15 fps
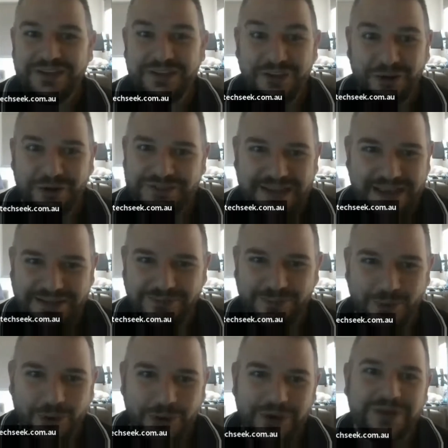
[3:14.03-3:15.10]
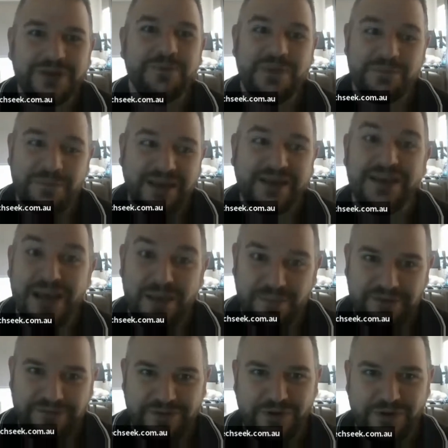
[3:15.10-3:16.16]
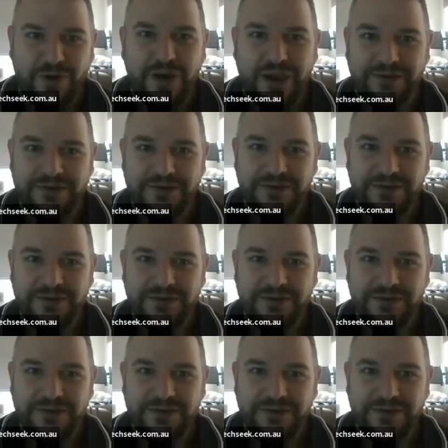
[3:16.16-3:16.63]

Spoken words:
a day's work, you're backing up every night.